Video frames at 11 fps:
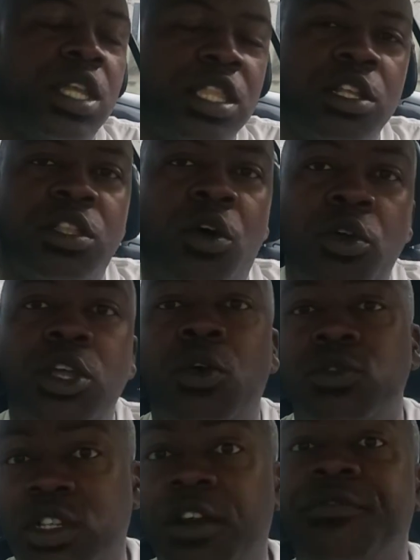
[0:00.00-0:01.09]
the Holy
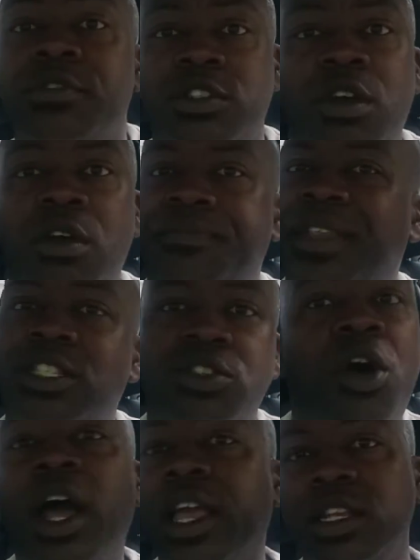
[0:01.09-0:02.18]
Ghost comfort y'all. That's
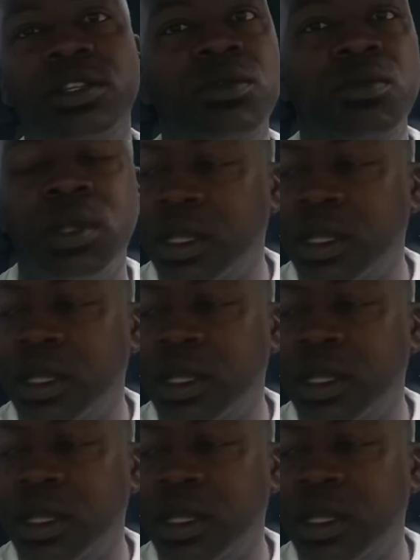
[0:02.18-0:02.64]
all I can do.